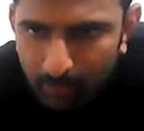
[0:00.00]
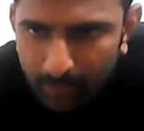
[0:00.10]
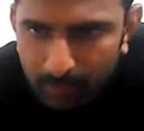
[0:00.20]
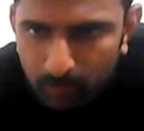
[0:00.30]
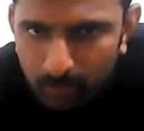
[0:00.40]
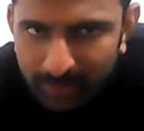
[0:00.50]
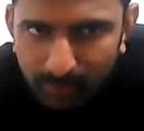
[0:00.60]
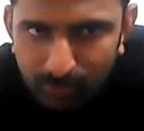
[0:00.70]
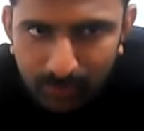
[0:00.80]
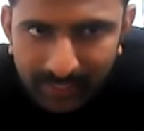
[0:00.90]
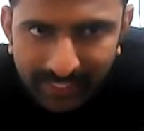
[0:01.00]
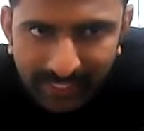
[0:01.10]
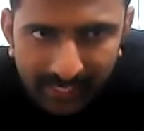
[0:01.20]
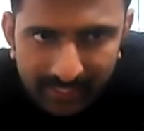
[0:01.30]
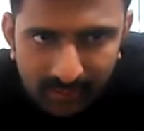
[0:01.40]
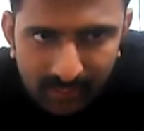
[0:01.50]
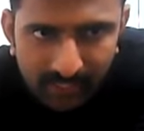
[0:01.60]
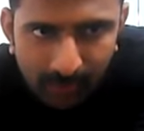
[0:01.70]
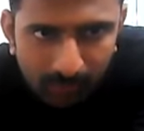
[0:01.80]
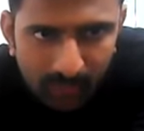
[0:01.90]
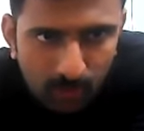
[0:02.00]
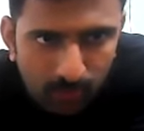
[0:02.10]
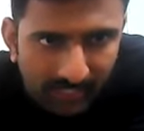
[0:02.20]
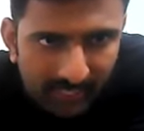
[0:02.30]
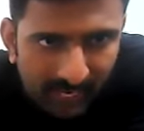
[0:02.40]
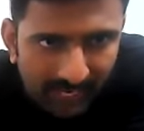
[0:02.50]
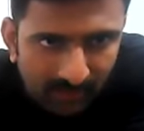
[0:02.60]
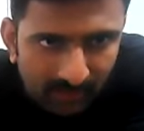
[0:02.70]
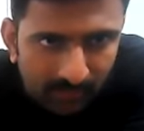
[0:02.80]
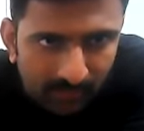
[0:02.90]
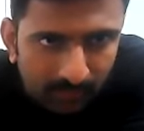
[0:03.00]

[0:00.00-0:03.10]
complete movement of 29 and 30. 29.